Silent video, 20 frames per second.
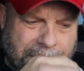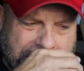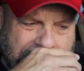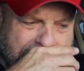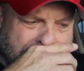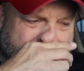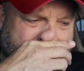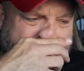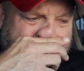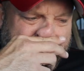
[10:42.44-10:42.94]

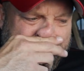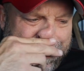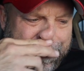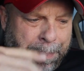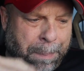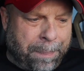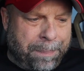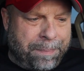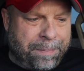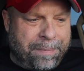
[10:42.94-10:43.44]
them. Um,
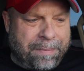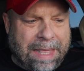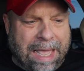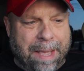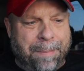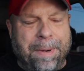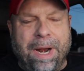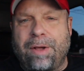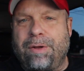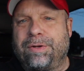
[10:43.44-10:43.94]

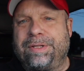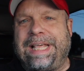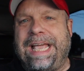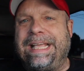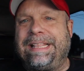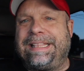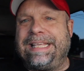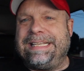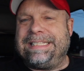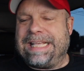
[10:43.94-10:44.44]
I'm not going to
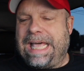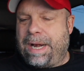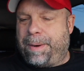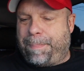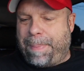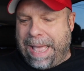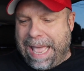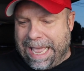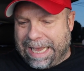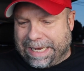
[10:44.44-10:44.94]
take these out
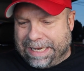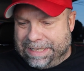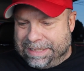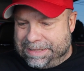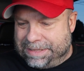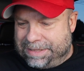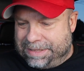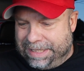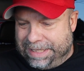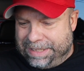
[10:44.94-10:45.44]
of
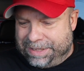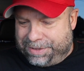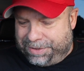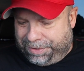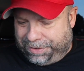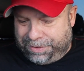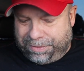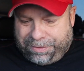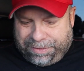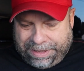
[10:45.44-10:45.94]
package. These
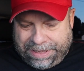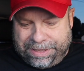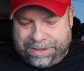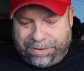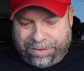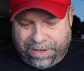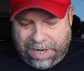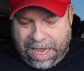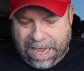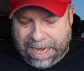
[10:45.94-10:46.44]
are these
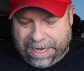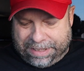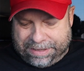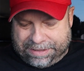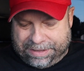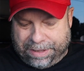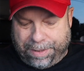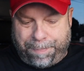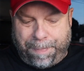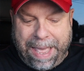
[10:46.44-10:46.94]
are
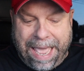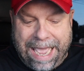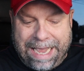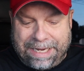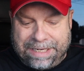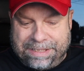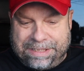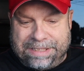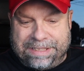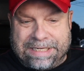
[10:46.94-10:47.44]
nice, and the
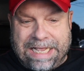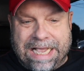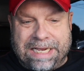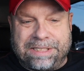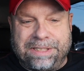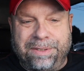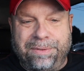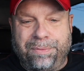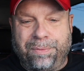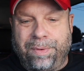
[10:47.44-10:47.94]
package is
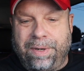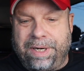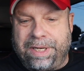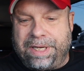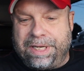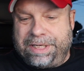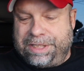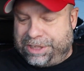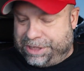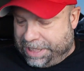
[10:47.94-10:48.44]
actually in really
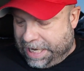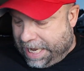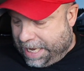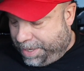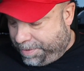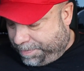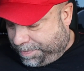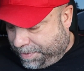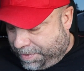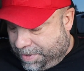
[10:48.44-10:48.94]
good
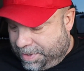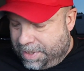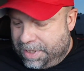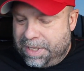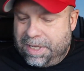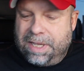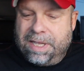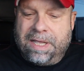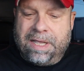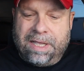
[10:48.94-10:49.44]
shape.
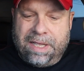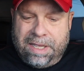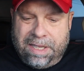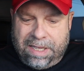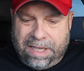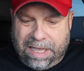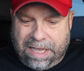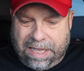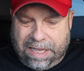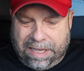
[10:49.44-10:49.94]

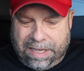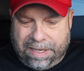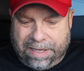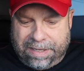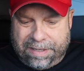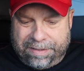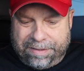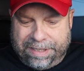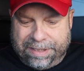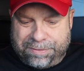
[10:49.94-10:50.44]

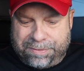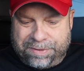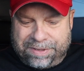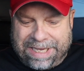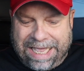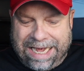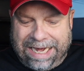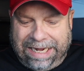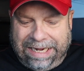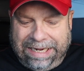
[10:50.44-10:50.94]
Uh, this
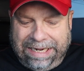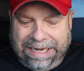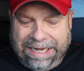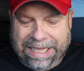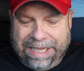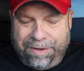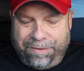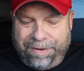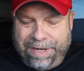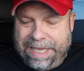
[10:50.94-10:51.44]
one's got a
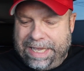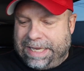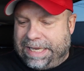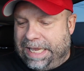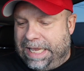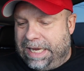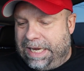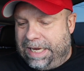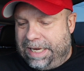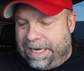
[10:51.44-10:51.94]
little
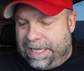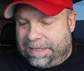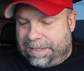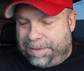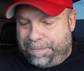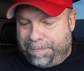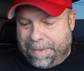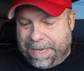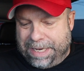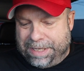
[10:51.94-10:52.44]
nick in it,
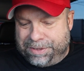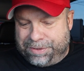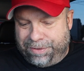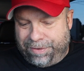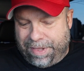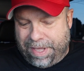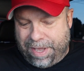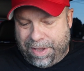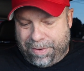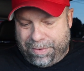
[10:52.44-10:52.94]
nothing
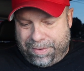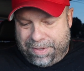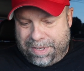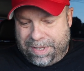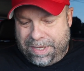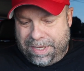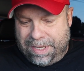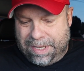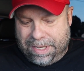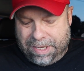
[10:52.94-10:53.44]
major though.
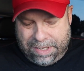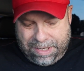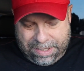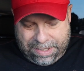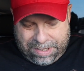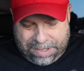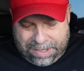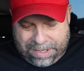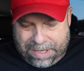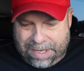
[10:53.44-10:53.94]

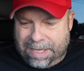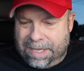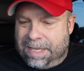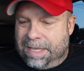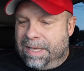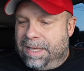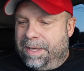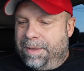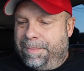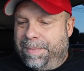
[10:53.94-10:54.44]

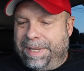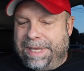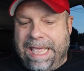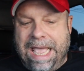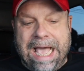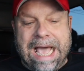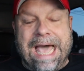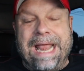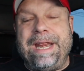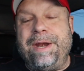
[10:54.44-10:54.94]
But
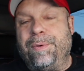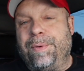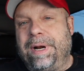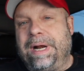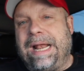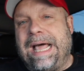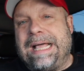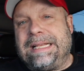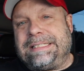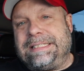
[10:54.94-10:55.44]
yeah, I didn't
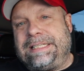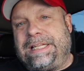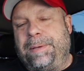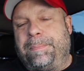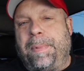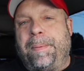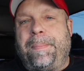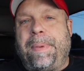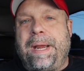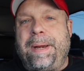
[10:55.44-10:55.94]
realize it till
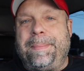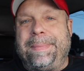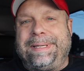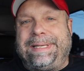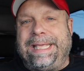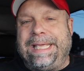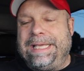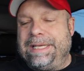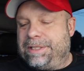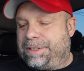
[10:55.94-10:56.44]
my buddy
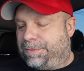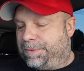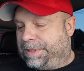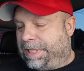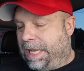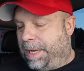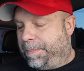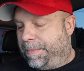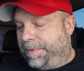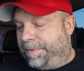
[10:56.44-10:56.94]
Matthias was
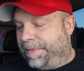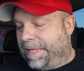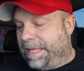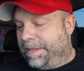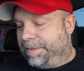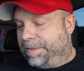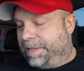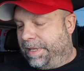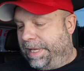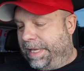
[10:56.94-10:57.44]
telling me
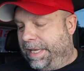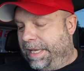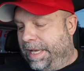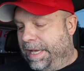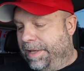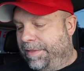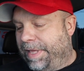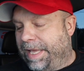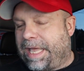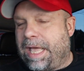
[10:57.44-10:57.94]
that the
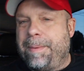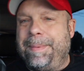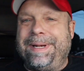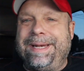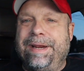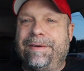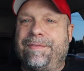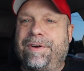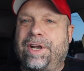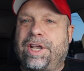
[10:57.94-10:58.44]
uh, they come in
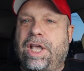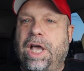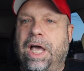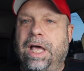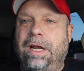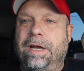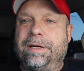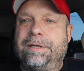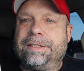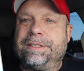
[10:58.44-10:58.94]
different
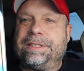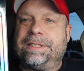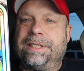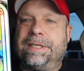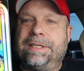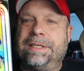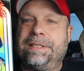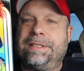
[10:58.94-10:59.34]
colors.